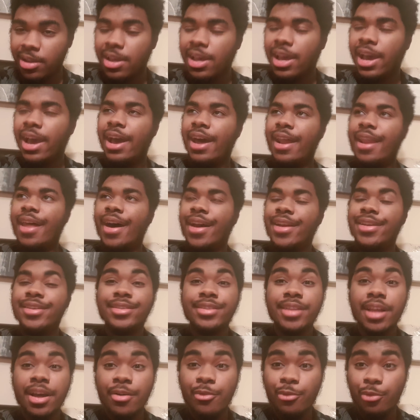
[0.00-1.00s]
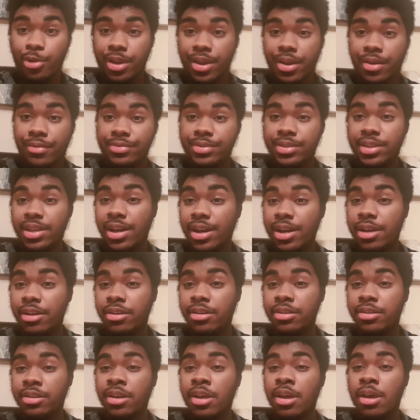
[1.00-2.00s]
and that is that we have
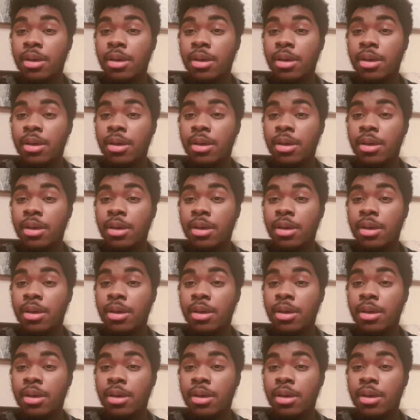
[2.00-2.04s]
signed